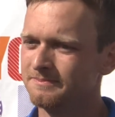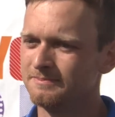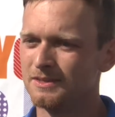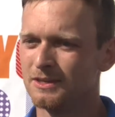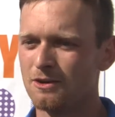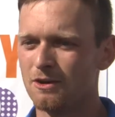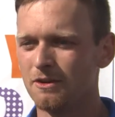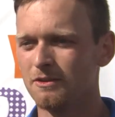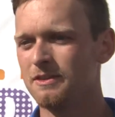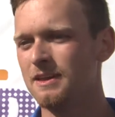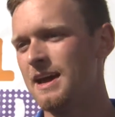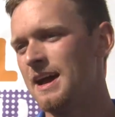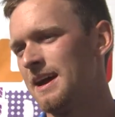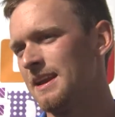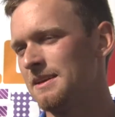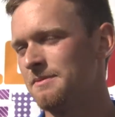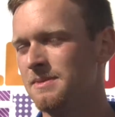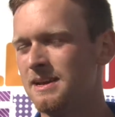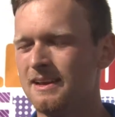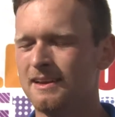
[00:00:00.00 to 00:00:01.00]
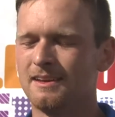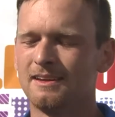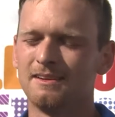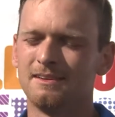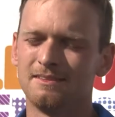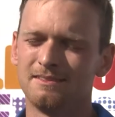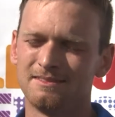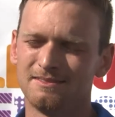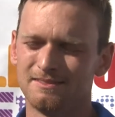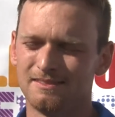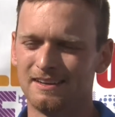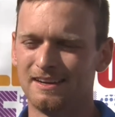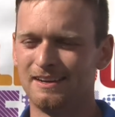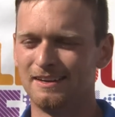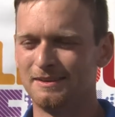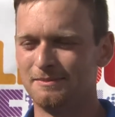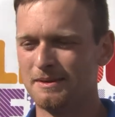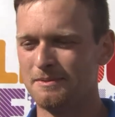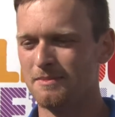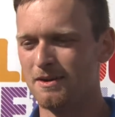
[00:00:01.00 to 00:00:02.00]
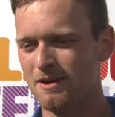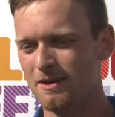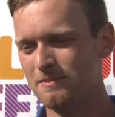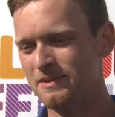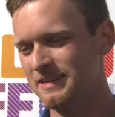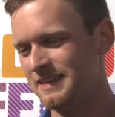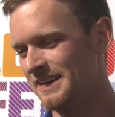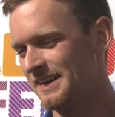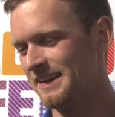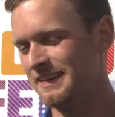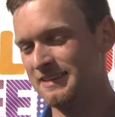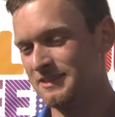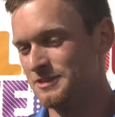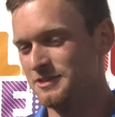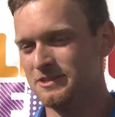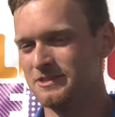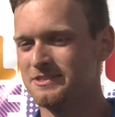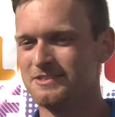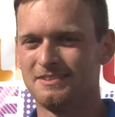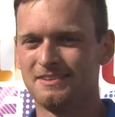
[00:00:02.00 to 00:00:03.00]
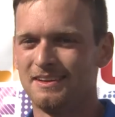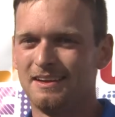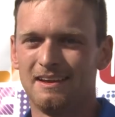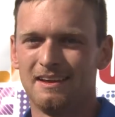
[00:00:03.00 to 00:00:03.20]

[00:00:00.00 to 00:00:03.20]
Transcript: McCarthy Addie Megan uh, my mom and dad it's just